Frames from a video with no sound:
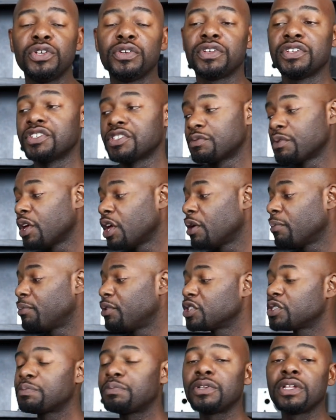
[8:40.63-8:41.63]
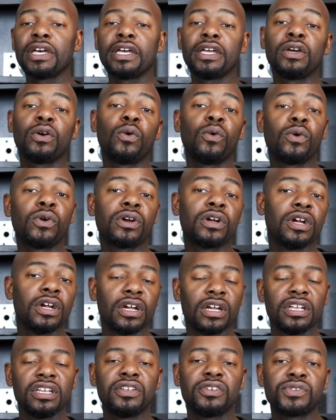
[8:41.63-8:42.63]
You can just push play or
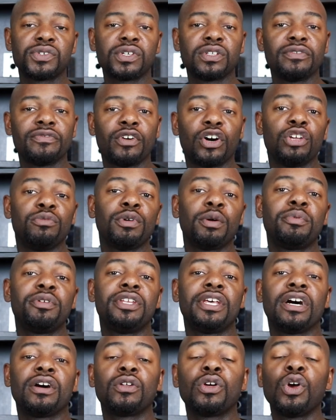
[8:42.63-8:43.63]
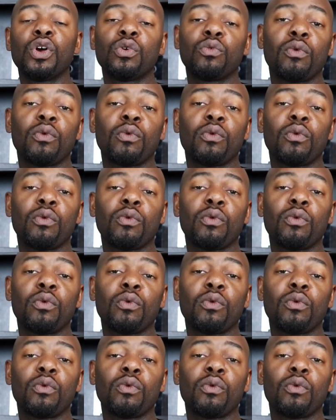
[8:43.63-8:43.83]
you know turn the volume up and down